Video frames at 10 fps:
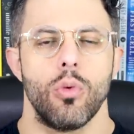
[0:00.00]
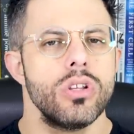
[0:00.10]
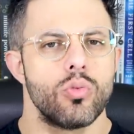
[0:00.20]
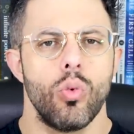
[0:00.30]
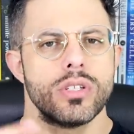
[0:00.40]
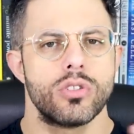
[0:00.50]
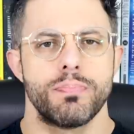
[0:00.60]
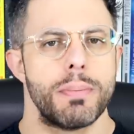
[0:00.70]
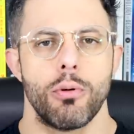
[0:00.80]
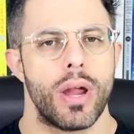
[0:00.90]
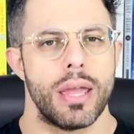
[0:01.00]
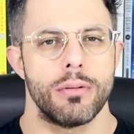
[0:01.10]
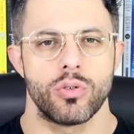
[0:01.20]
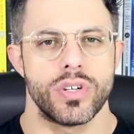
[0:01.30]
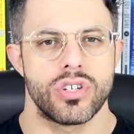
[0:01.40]
Once people were
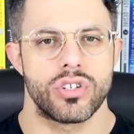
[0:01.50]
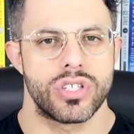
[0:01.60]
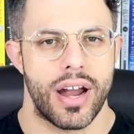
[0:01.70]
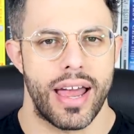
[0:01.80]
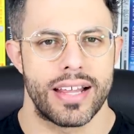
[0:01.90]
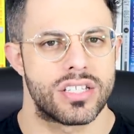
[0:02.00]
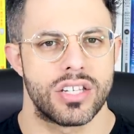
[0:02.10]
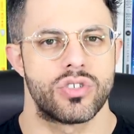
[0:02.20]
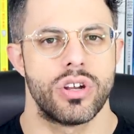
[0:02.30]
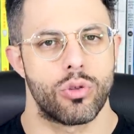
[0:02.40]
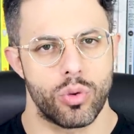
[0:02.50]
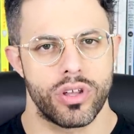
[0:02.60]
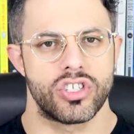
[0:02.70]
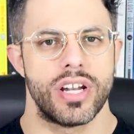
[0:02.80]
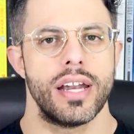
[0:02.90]
able to research their ancestry through
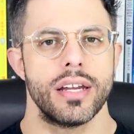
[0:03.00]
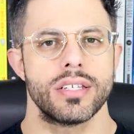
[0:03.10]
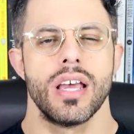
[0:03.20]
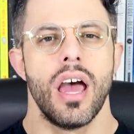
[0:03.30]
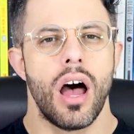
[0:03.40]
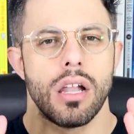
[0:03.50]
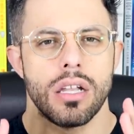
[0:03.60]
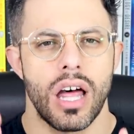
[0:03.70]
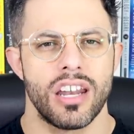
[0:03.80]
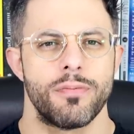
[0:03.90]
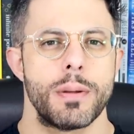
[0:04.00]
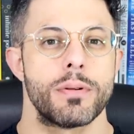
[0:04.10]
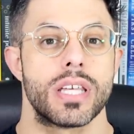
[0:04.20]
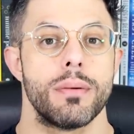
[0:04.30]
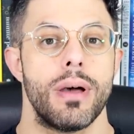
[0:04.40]
their genetics, a lot of
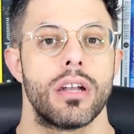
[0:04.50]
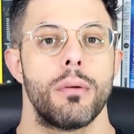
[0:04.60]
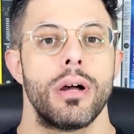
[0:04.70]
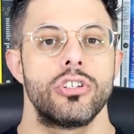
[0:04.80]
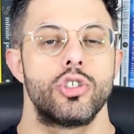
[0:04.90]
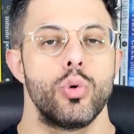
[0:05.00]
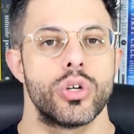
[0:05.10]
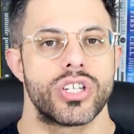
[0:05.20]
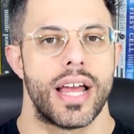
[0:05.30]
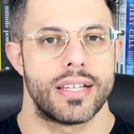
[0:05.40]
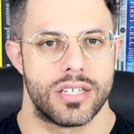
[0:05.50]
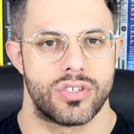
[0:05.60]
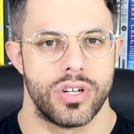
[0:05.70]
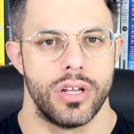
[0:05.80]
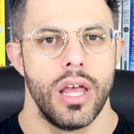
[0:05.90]
papers came out about Jewish
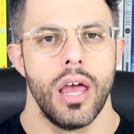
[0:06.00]
ancestry.